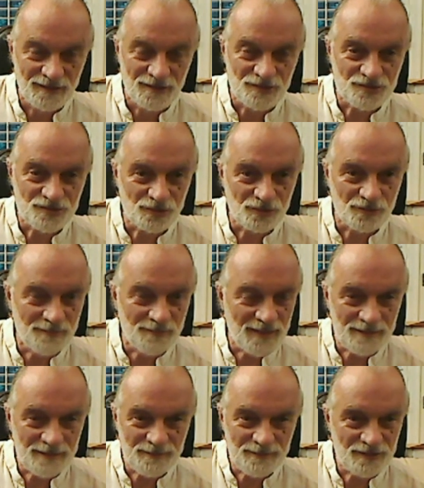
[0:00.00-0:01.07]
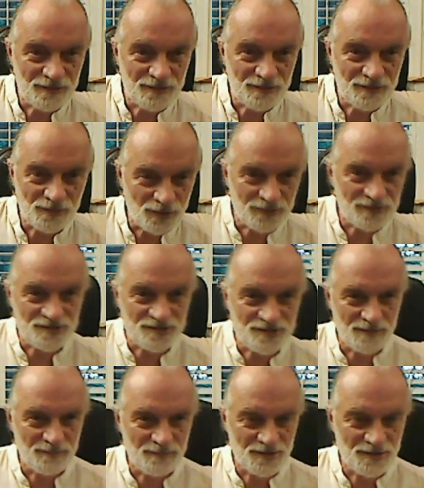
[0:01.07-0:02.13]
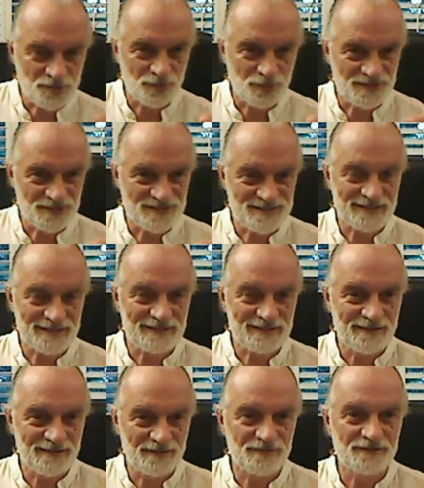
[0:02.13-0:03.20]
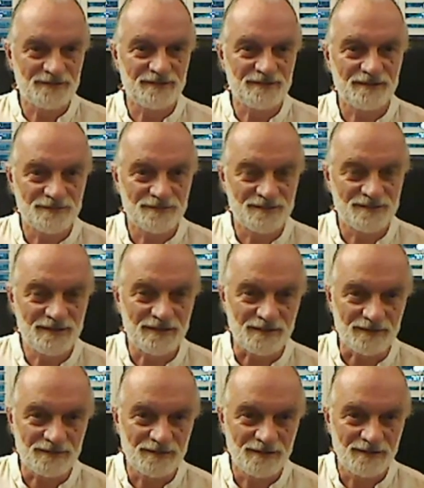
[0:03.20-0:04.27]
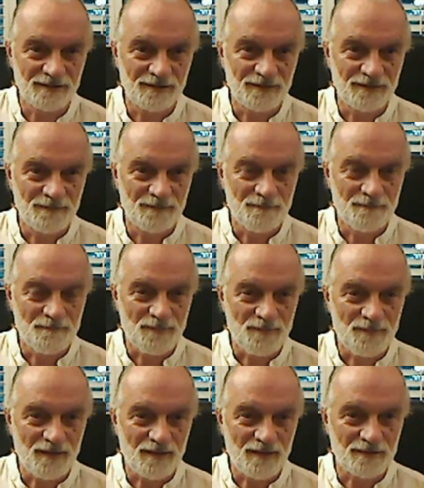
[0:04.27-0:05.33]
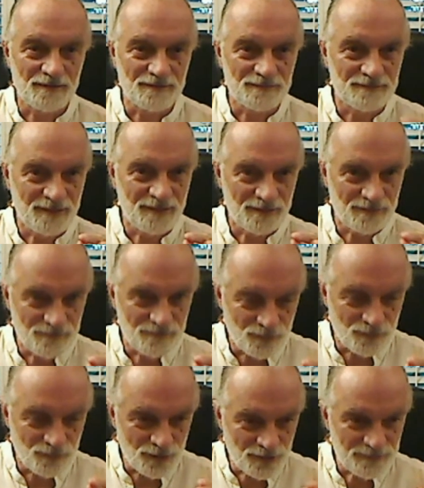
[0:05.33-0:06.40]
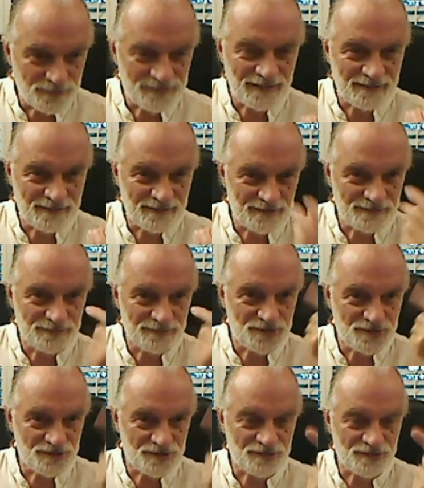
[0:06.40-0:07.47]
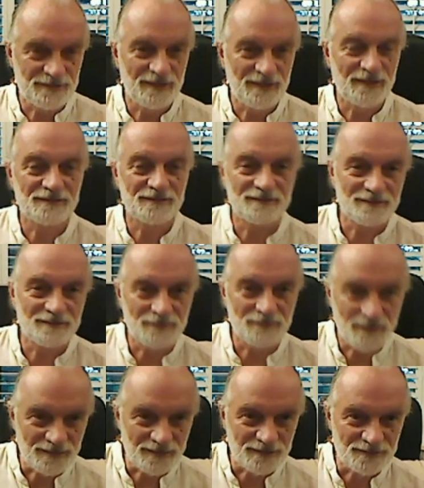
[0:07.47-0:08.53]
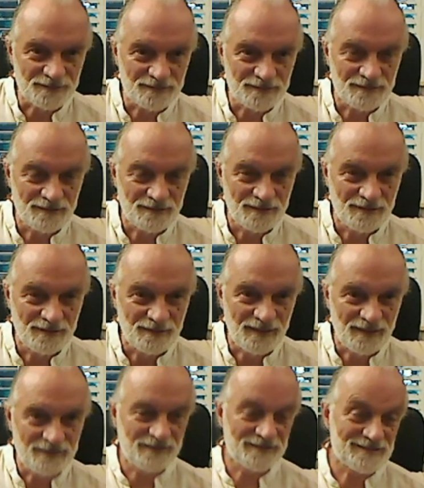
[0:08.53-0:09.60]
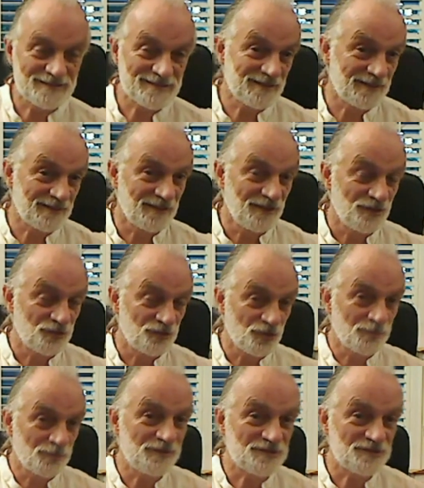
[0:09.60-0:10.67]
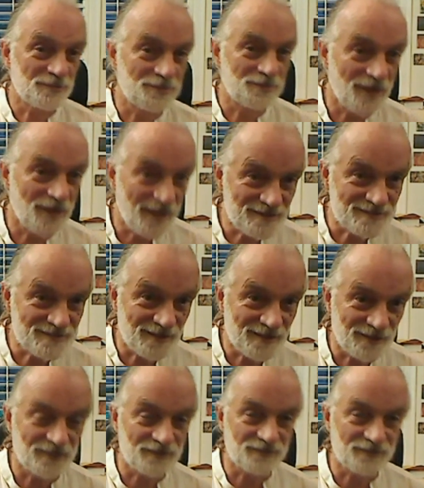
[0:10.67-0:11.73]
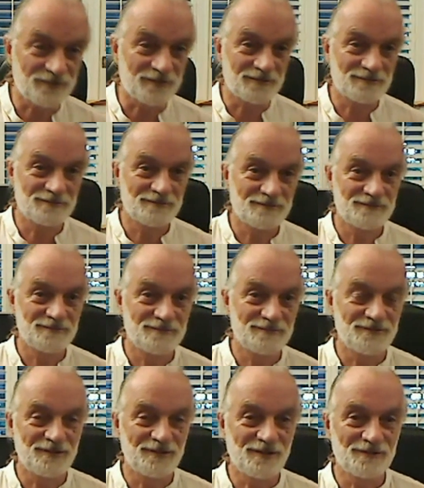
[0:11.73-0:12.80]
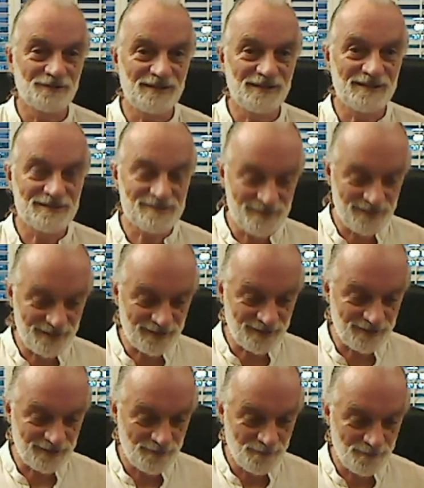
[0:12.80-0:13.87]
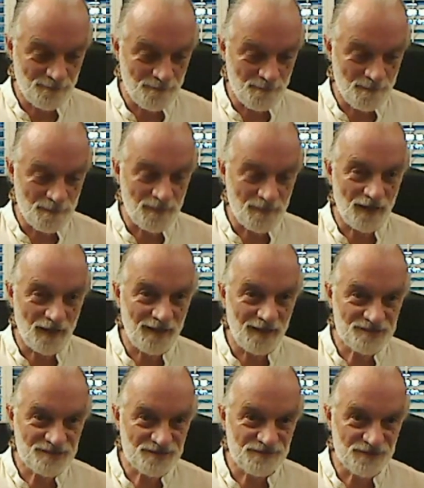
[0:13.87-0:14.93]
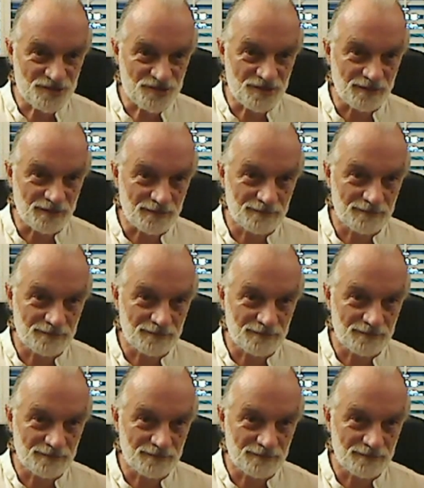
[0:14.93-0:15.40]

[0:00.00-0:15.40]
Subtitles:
So maybe your work is on a much more subtle level than you think. You know, work with that guilt which is created in the mind. And it's like, don't be surprised, however. You know, it's like ice fishing.